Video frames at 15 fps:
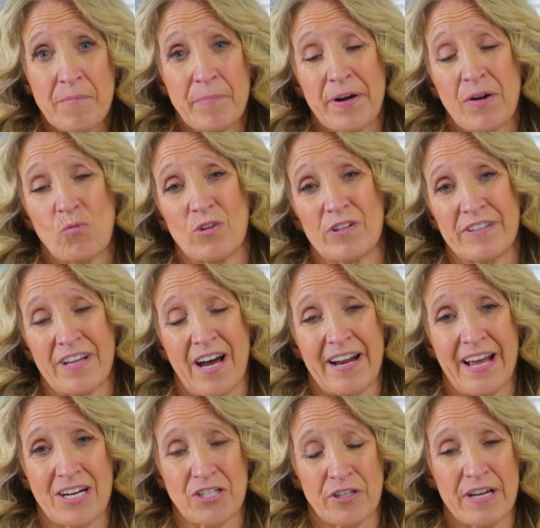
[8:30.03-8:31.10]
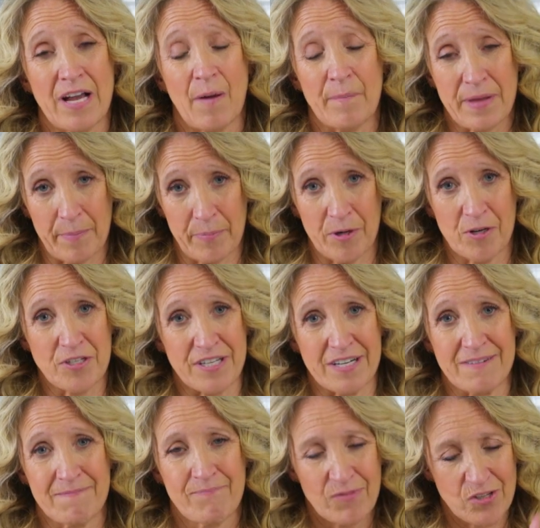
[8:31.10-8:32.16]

but it will not actually help that person.